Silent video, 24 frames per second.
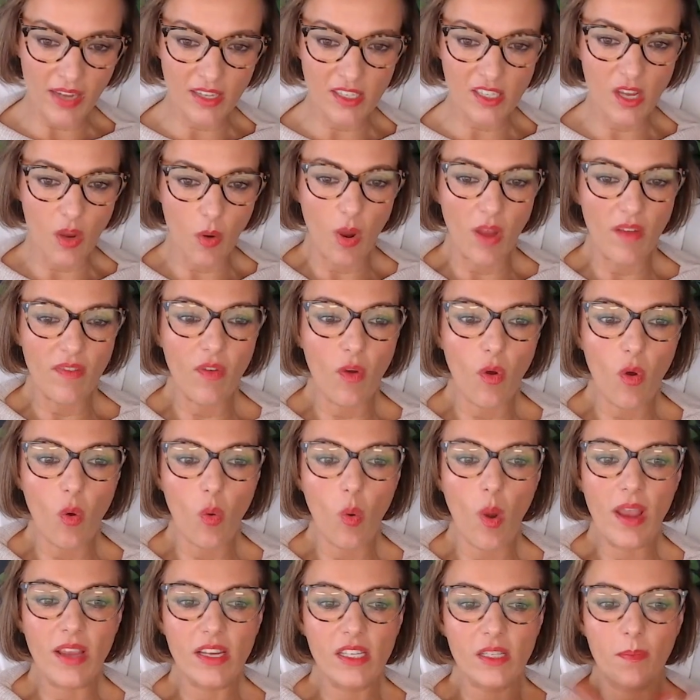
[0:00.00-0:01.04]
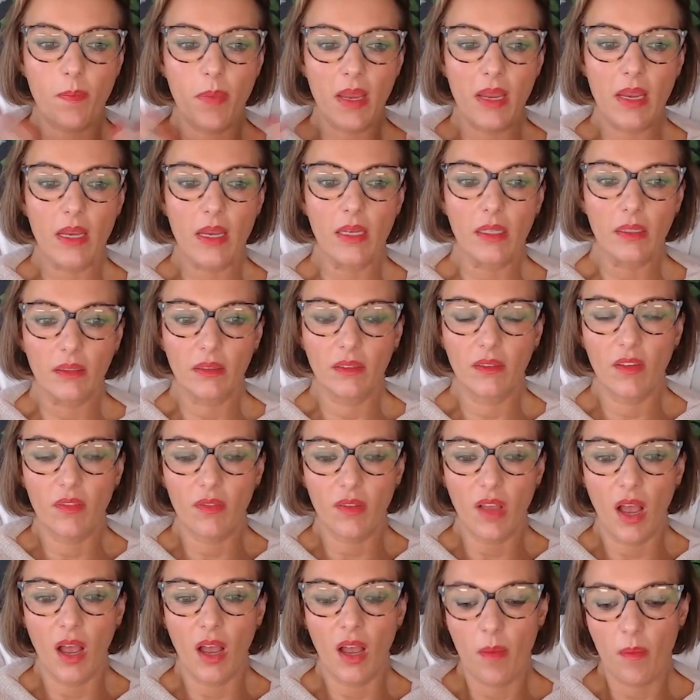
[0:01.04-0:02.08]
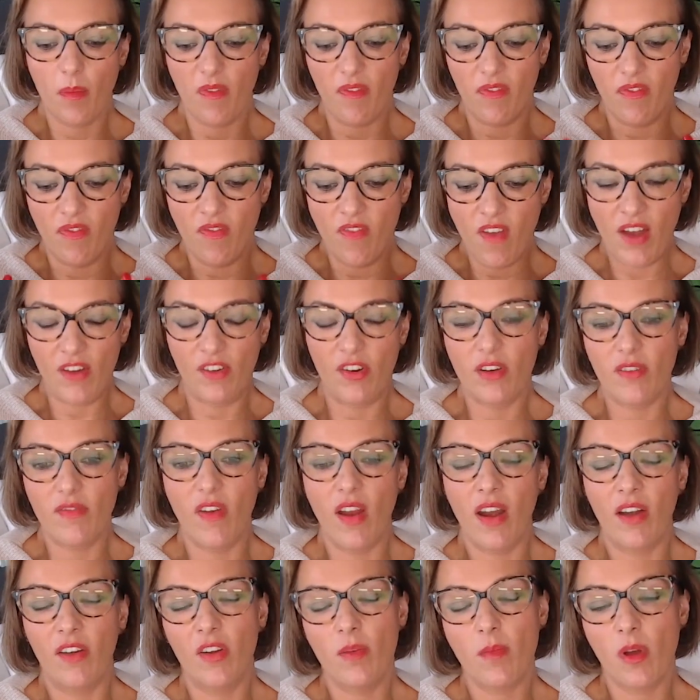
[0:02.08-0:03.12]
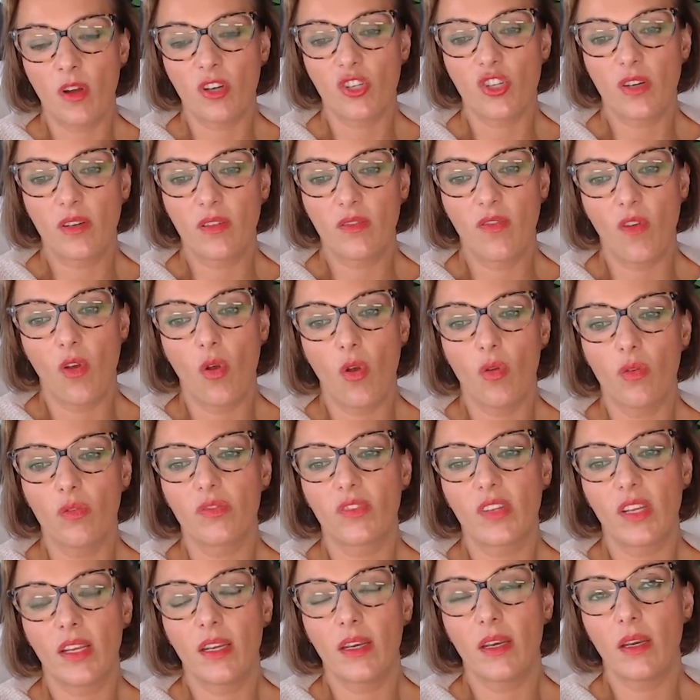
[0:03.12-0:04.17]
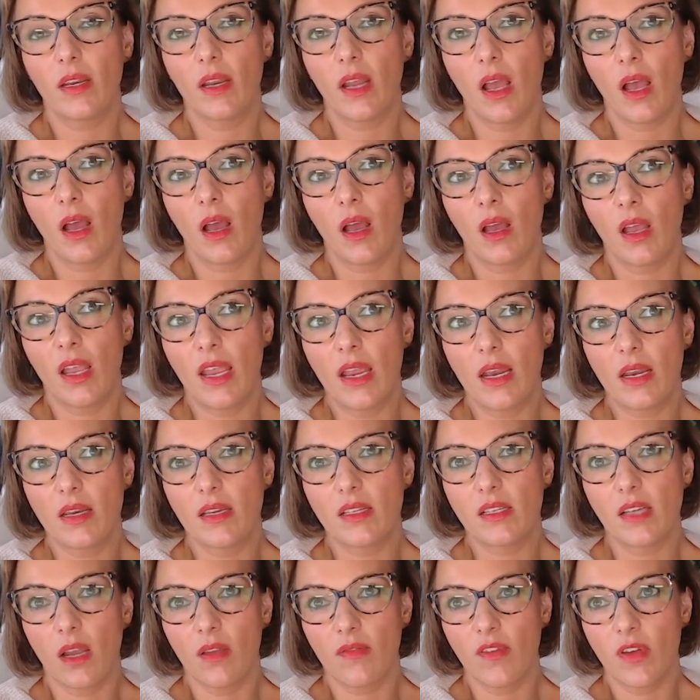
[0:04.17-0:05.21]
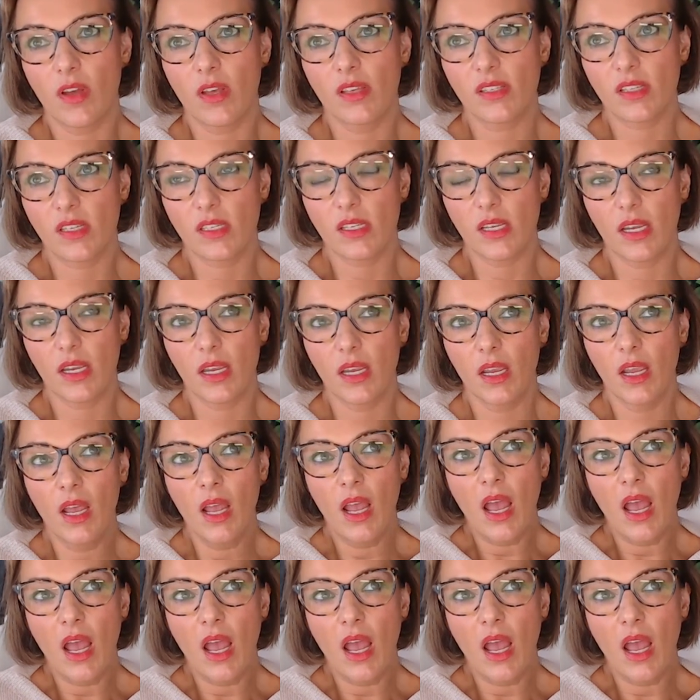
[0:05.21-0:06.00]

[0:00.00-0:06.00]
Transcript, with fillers: So I've always been um, very very much involved in uh, in diversity